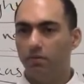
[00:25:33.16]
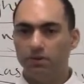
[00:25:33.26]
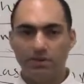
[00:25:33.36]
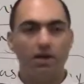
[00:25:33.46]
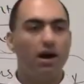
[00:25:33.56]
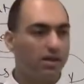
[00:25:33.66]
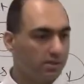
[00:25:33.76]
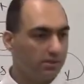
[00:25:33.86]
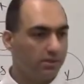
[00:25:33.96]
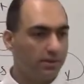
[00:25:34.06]
What's the
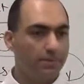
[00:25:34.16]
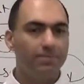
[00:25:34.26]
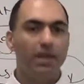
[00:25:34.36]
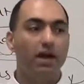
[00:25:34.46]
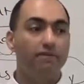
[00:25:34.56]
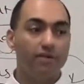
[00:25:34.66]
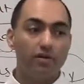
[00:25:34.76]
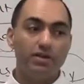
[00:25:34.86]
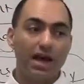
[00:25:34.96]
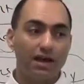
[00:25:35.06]
cause? I'm
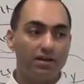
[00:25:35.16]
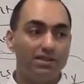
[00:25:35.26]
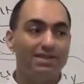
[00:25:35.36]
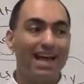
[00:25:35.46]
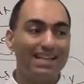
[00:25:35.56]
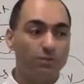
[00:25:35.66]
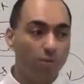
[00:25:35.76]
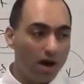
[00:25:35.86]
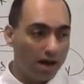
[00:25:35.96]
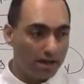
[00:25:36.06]
very tired. That's
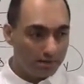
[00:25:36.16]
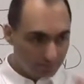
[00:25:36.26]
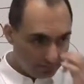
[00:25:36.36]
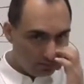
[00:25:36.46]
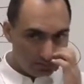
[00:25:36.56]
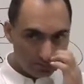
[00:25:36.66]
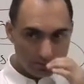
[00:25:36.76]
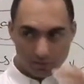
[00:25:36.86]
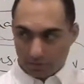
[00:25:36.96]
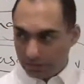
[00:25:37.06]
why.
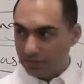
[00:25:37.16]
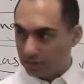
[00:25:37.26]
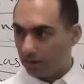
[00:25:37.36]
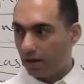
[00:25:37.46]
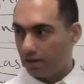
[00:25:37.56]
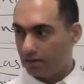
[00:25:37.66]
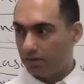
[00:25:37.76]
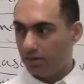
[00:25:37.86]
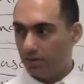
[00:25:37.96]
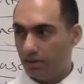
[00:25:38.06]
So this is the cause.
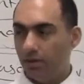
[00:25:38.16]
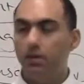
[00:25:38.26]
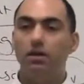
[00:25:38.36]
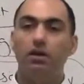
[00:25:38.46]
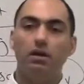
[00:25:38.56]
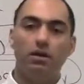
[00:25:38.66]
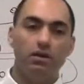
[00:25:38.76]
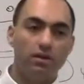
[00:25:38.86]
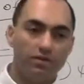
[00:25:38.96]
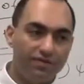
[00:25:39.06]

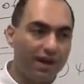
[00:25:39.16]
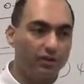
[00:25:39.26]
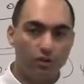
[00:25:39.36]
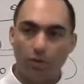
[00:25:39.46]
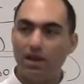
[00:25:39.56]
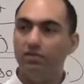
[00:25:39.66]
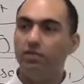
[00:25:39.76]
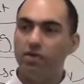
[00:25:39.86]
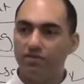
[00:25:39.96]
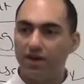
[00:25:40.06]
The effect. You're waiting
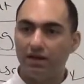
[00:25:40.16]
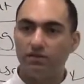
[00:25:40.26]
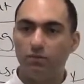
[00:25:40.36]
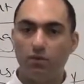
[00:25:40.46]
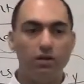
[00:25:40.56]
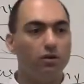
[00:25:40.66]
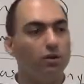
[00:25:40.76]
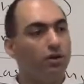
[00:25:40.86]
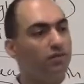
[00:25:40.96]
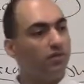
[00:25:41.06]
for the effect. One, you're
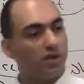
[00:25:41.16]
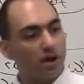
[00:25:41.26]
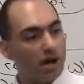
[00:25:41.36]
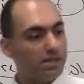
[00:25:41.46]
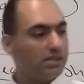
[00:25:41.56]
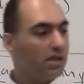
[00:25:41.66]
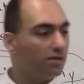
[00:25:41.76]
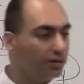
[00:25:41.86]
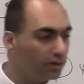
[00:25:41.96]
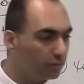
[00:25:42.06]
looking for the cause. The
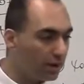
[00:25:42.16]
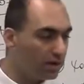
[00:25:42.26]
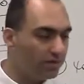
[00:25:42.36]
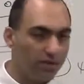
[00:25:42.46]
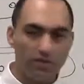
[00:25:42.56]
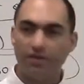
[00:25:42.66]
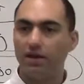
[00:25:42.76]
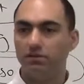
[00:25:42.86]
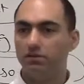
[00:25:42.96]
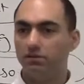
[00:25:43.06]
other one, you're waiting for the
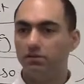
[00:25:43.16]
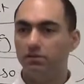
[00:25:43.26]
effect.